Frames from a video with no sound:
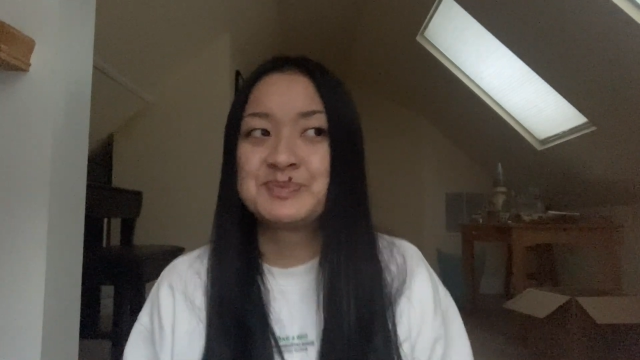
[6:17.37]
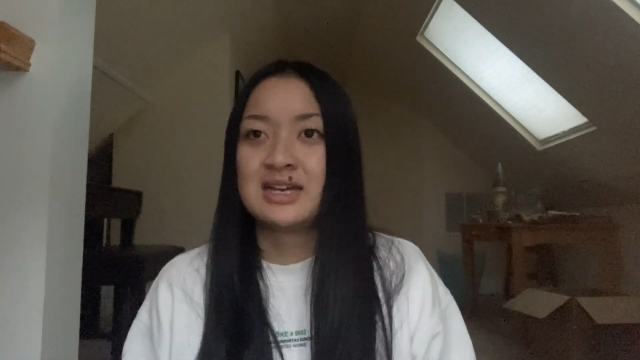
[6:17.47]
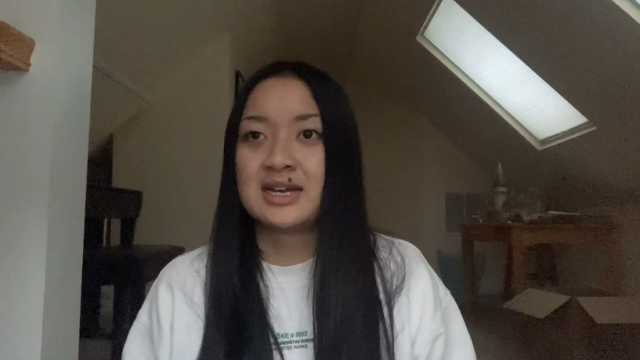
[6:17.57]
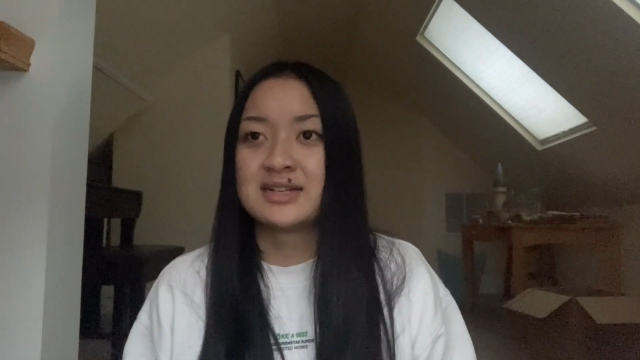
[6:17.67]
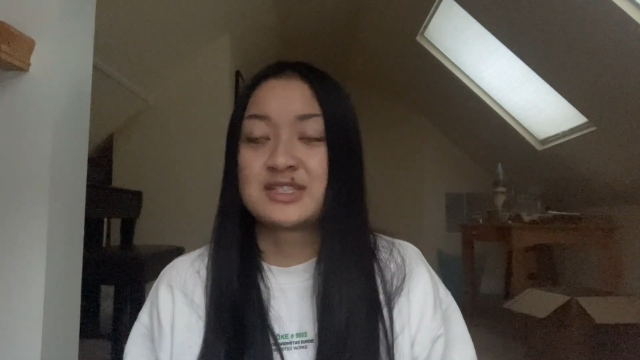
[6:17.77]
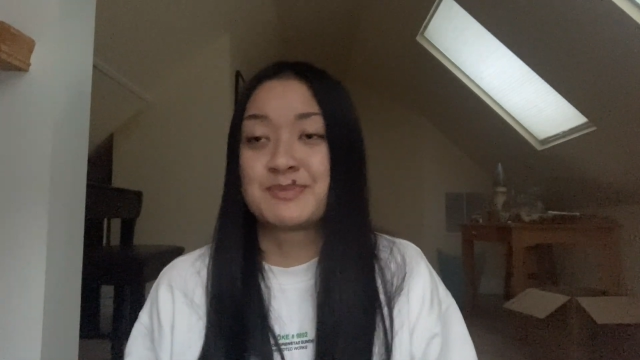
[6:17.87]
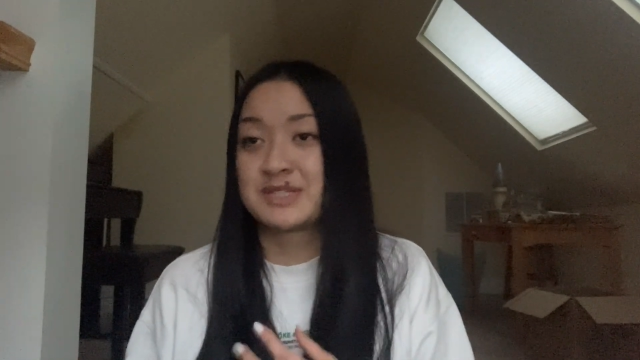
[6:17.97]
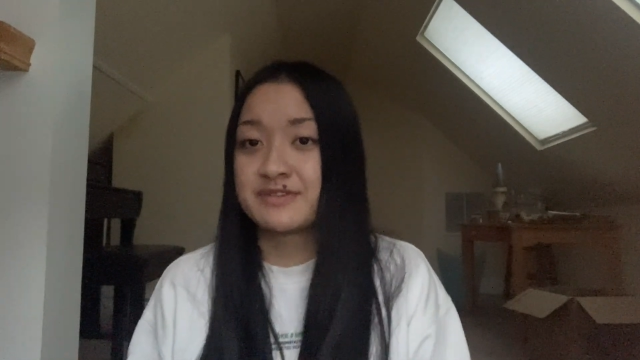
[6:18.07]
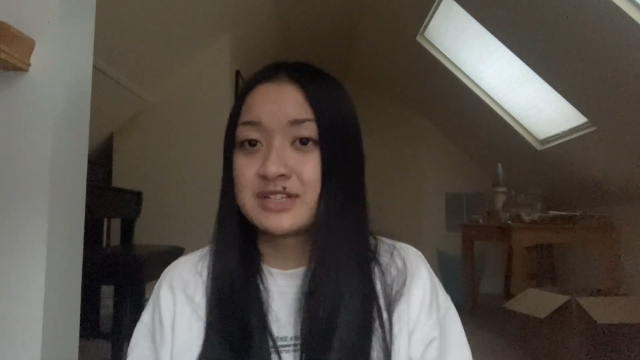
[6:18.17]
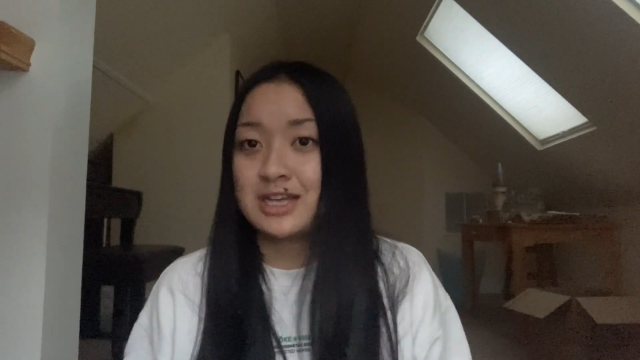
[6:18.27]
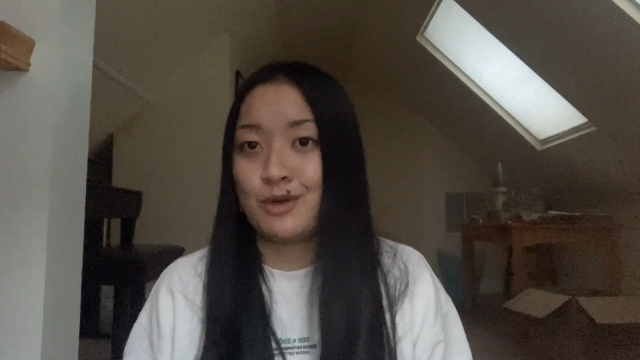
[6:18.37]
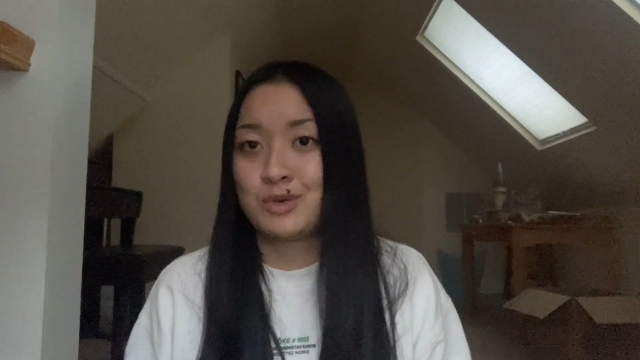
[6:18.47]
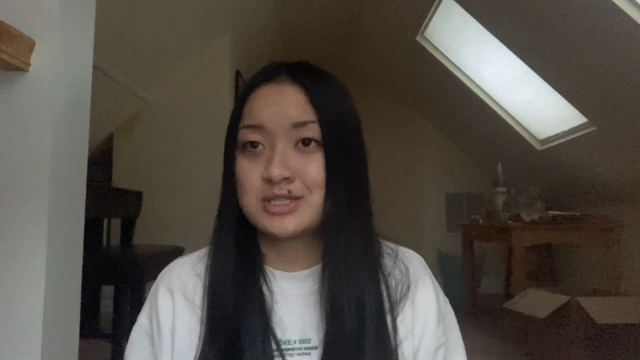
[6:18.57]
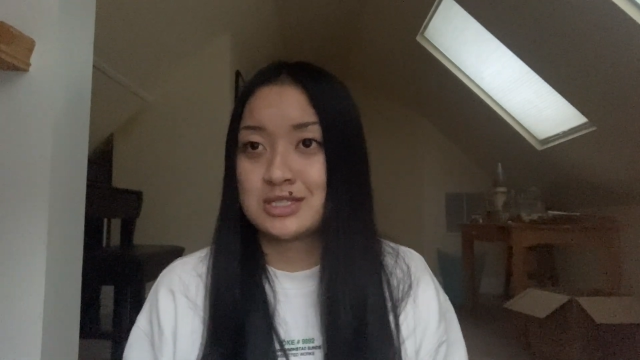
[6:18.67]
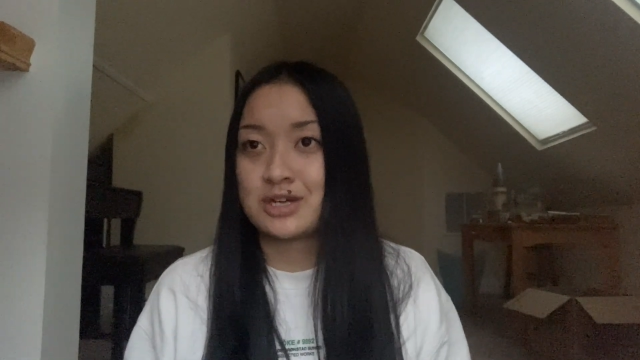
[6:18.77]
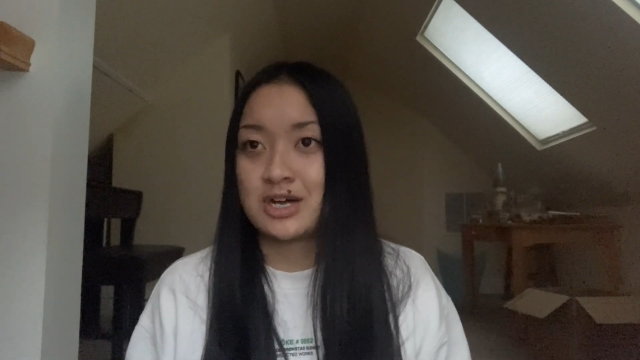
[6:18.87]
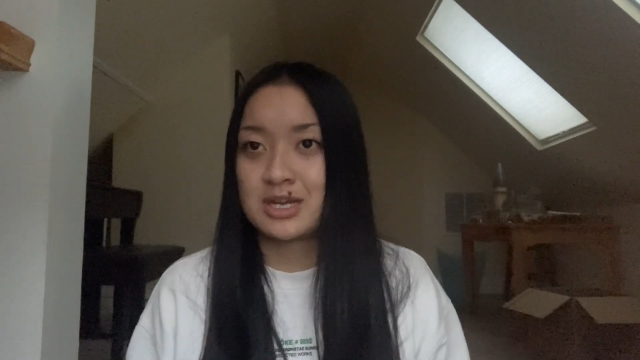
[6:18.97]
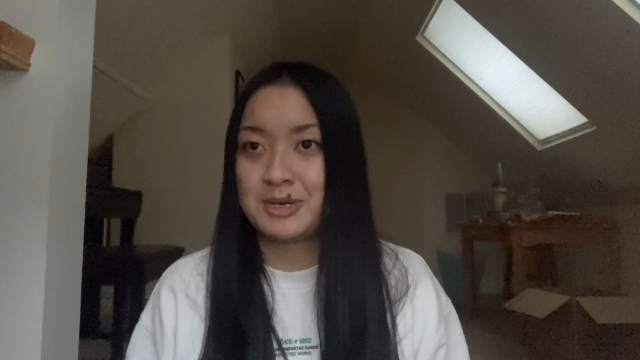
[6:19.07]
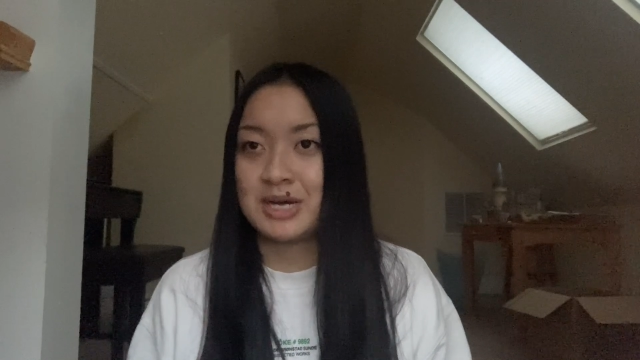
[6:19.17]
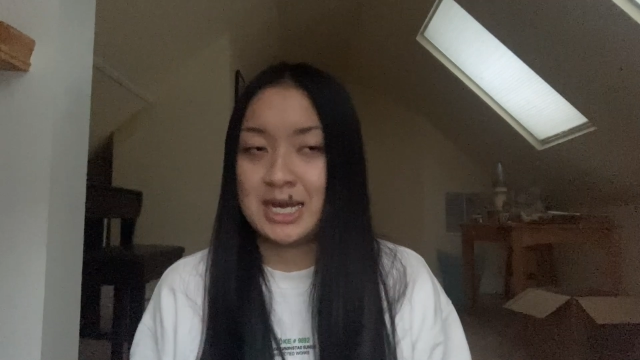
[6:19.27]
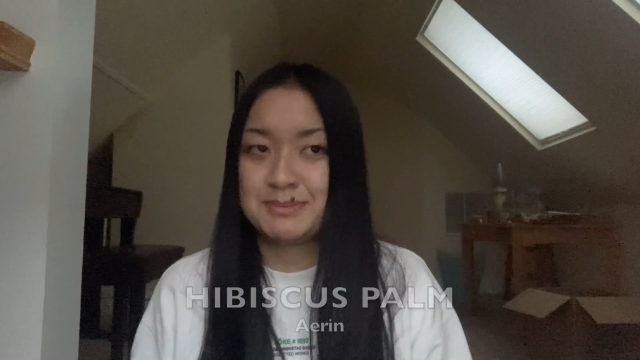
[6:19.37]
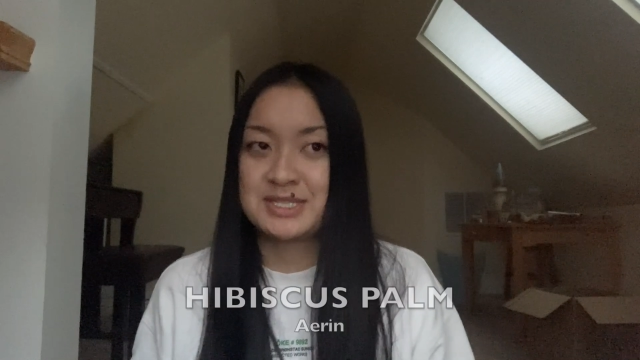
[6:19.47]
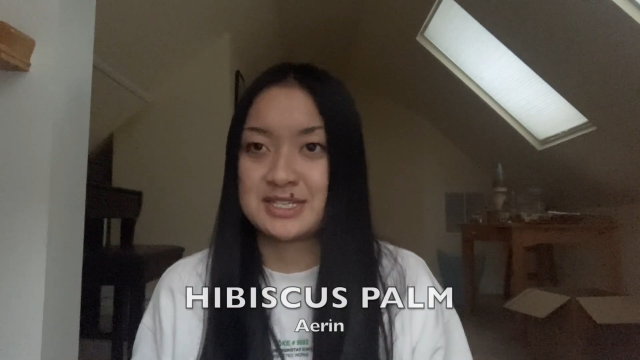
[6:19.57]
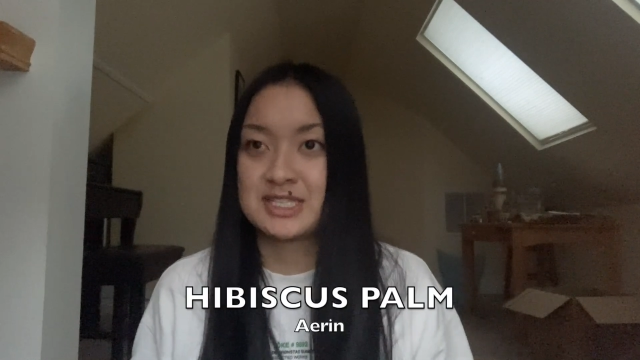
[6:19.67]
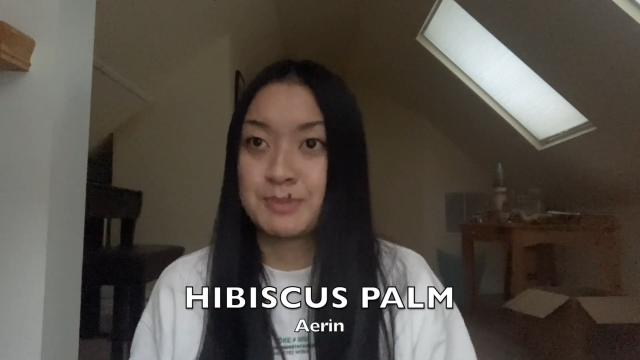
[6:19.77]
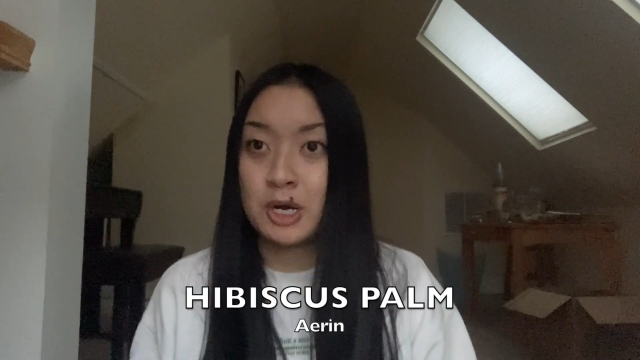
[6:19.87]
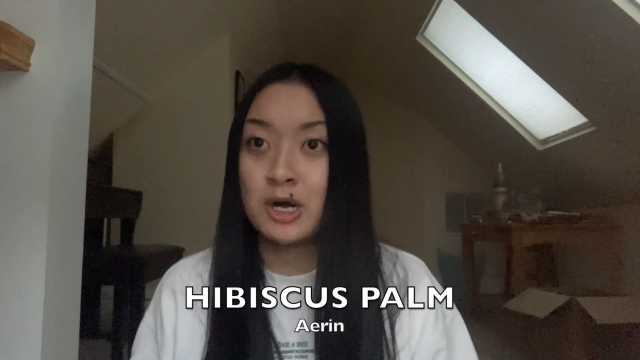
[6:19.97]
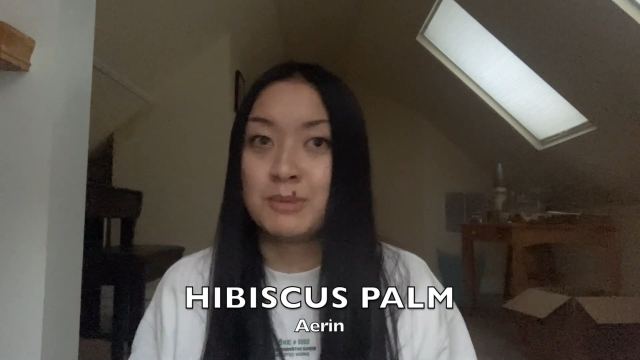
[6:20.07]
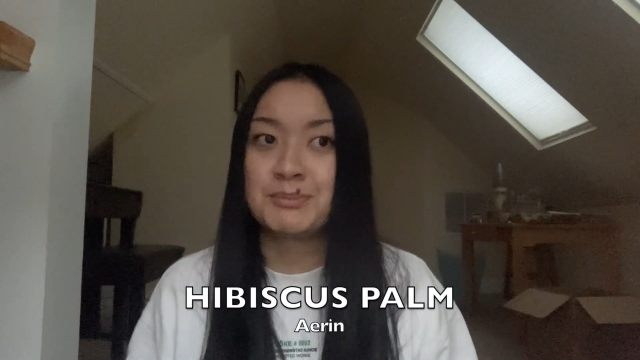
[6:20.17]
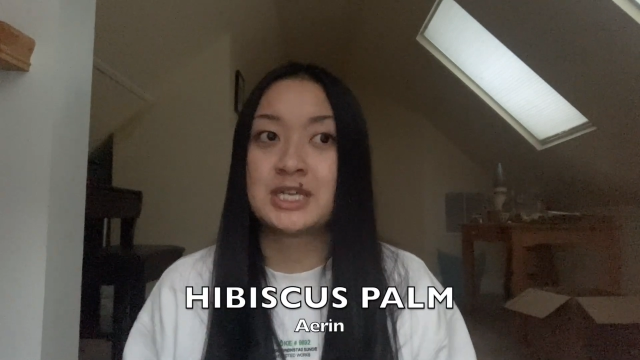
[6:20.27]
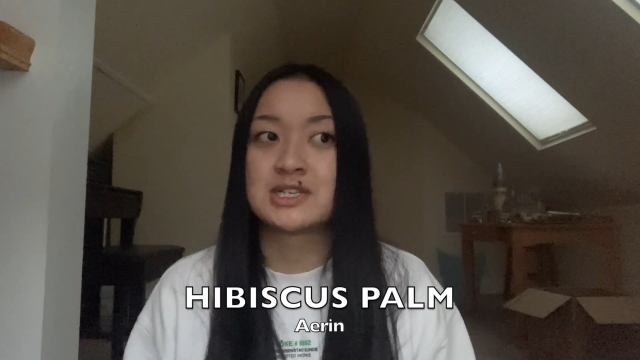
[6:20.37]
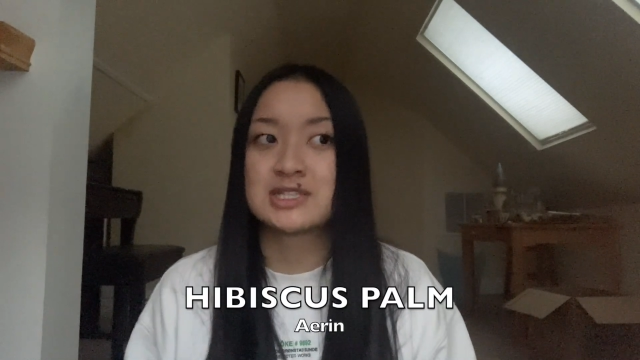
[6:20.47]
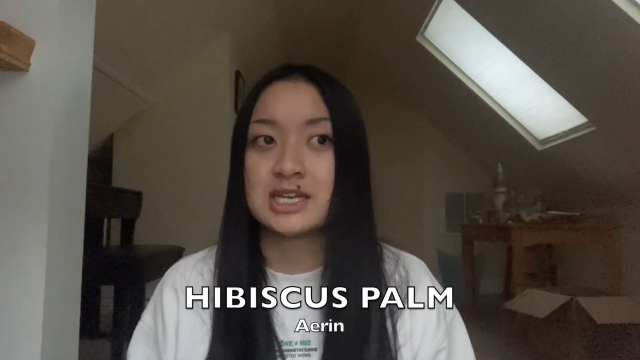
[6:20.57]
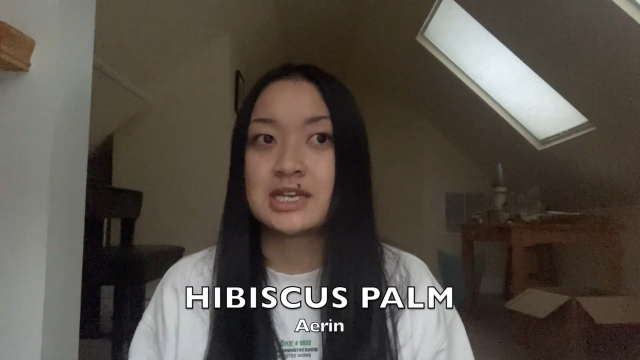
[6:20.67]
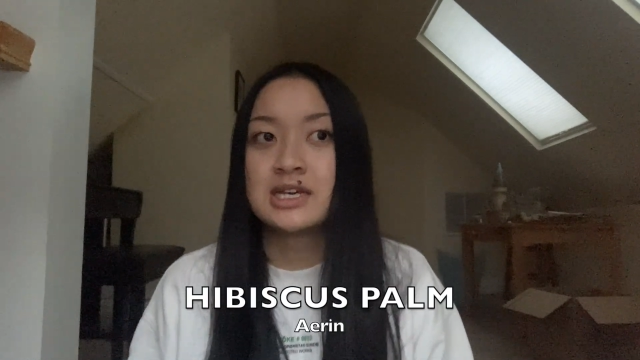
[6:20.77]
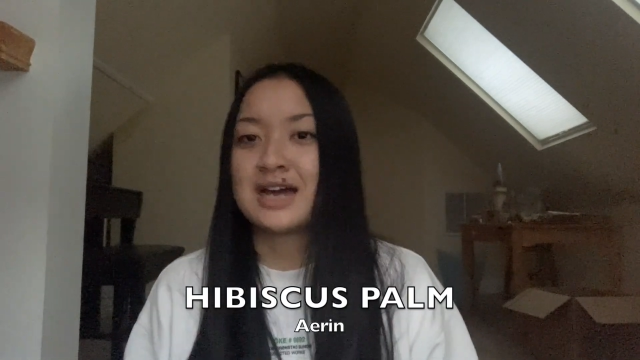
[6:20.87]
And specifically, I wanted to talk about Hibiscus Palm because like